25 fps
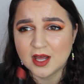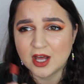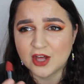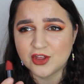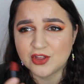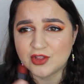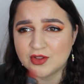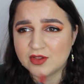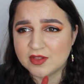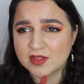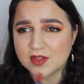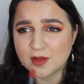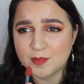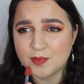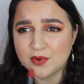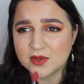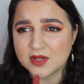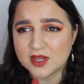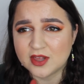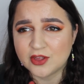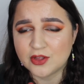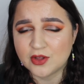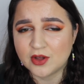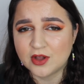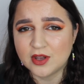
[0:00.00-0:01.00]
as soon as I put
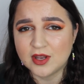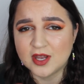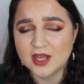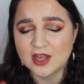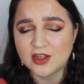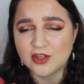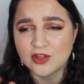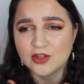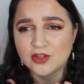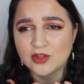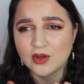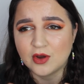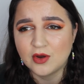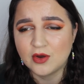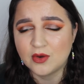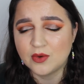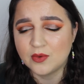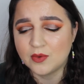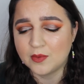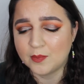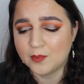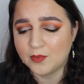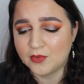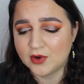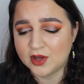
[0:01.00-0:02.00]
this on, it's
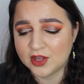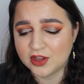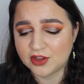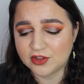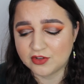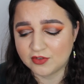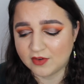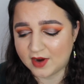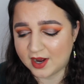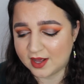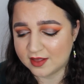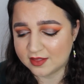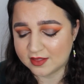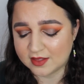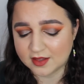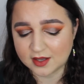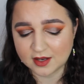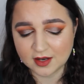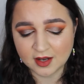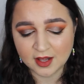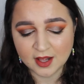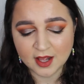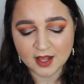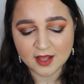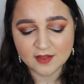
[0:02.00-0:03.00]
so
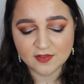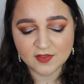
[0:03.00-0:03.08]
moisturizing.